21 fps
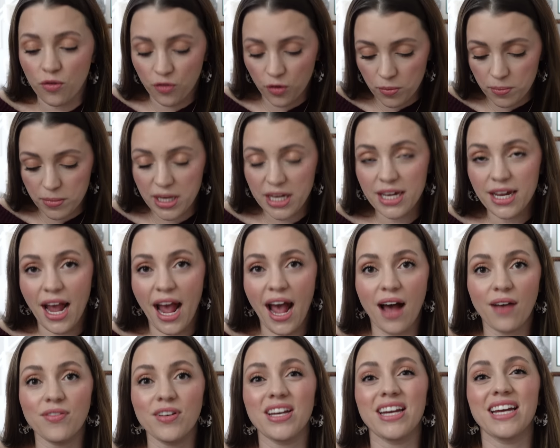for me,
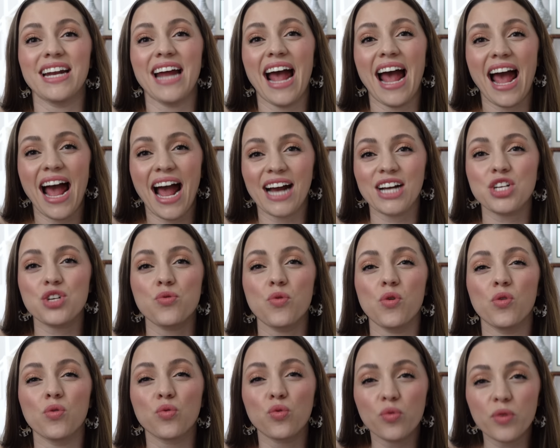having an
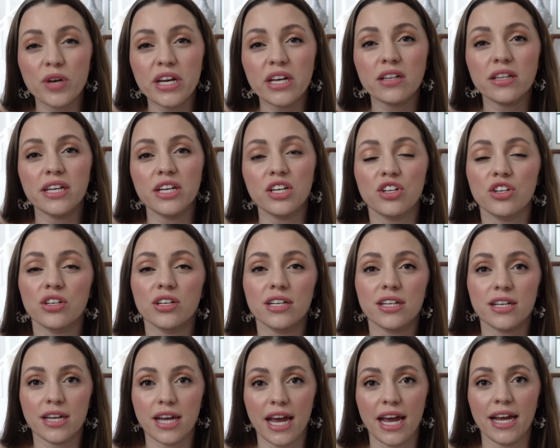actual really
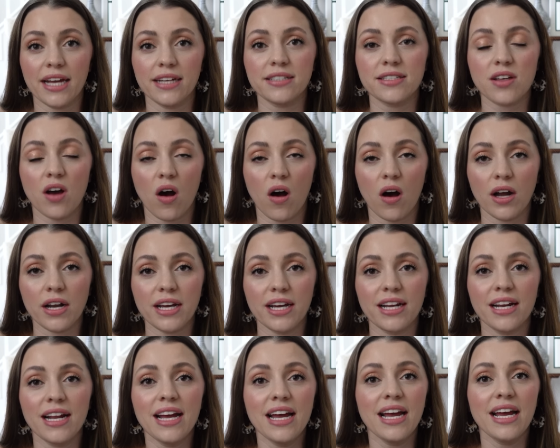good case on
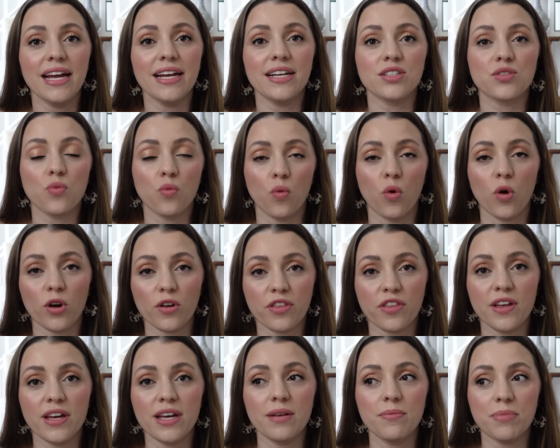it is worth
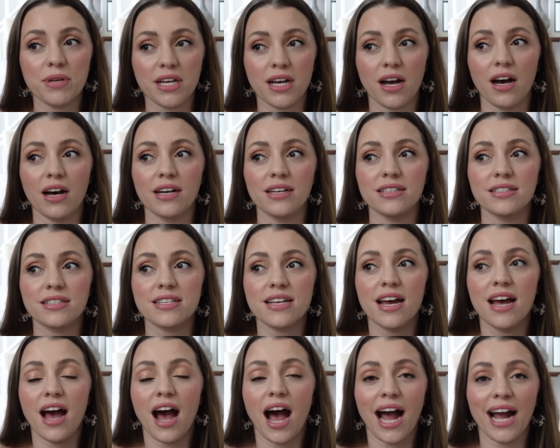it because
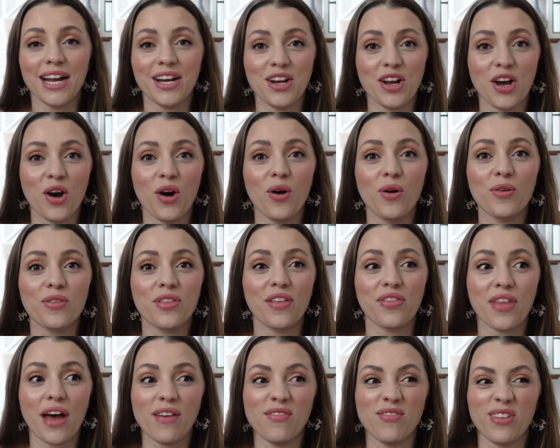I know that
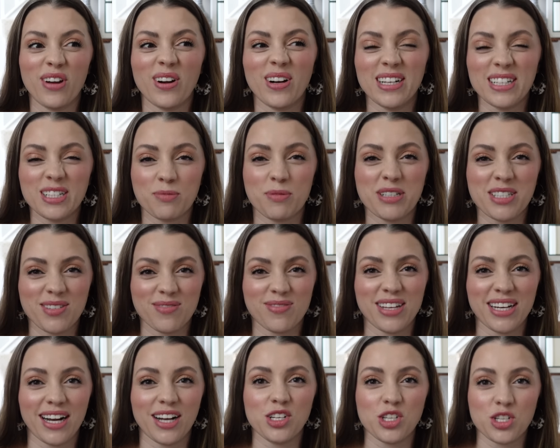that very expensive
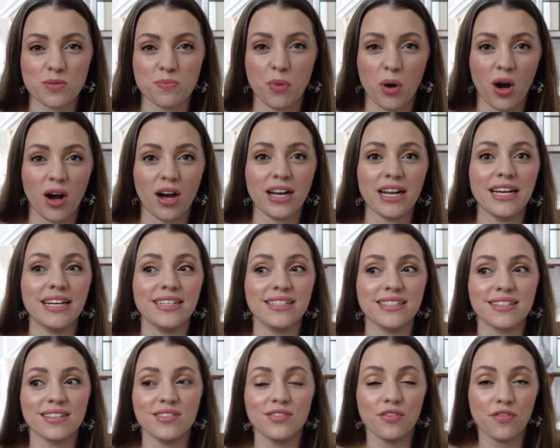thing I just bought
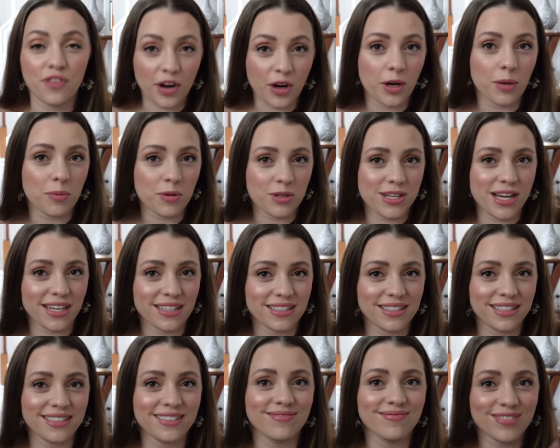is very
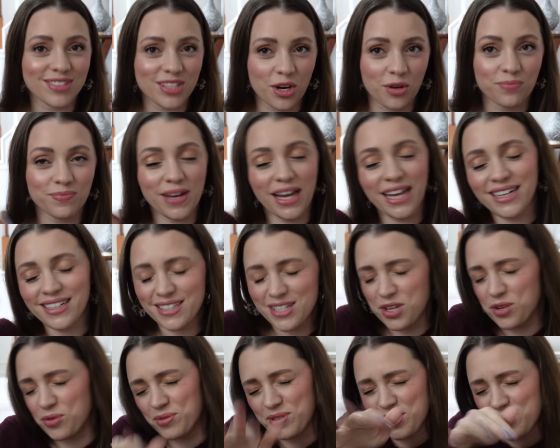protected. So, and it's
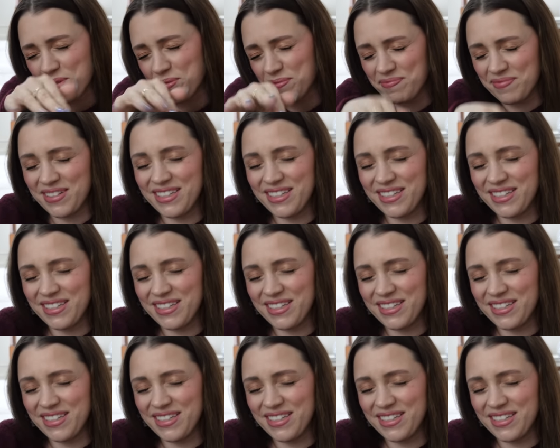cute, so.